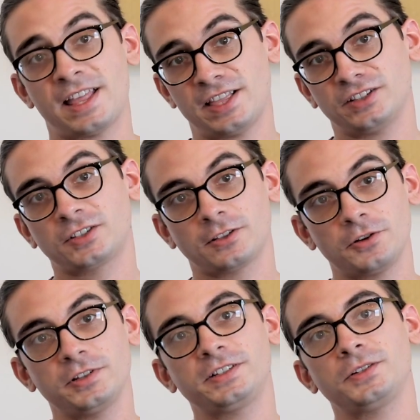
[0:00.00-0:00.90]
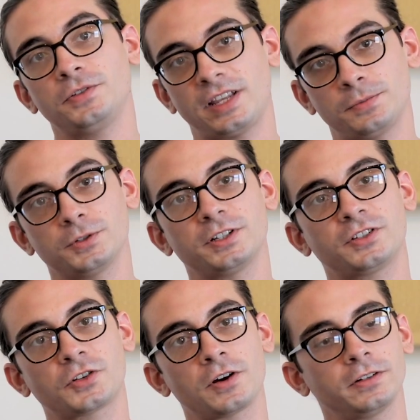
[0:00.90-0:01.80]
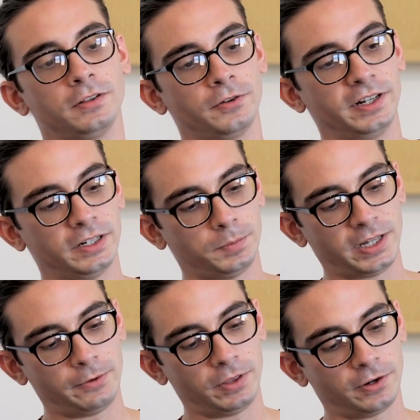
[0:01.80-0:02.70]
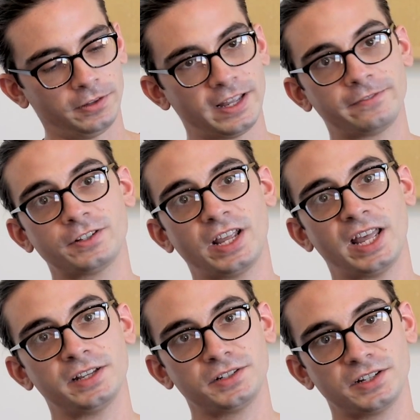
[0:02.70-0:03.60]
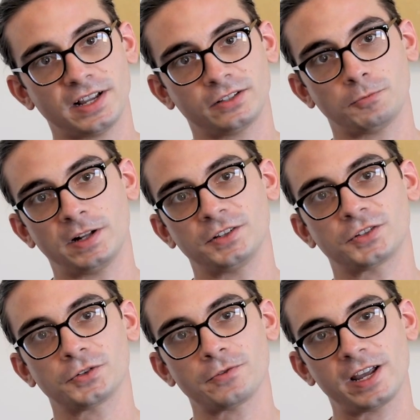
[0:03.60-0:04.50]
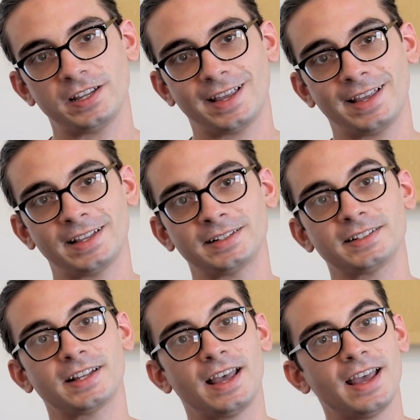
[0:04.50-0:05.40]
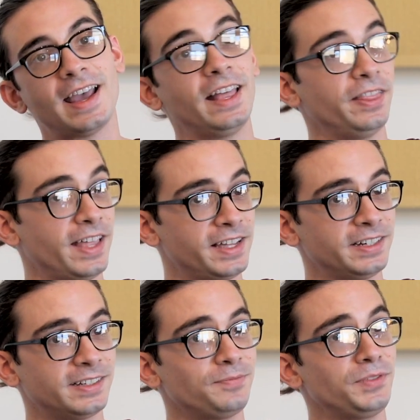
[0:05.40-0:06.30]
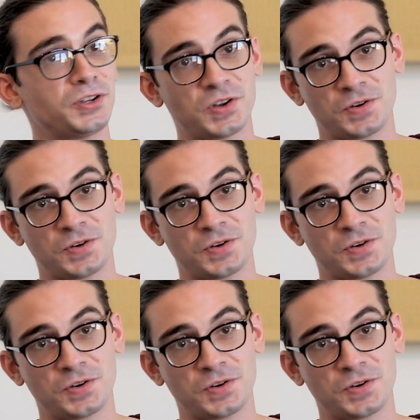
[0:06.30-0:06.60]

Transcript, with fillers: And then slowly she was able to start learning to play with her left hand as well as her right hand. And then, you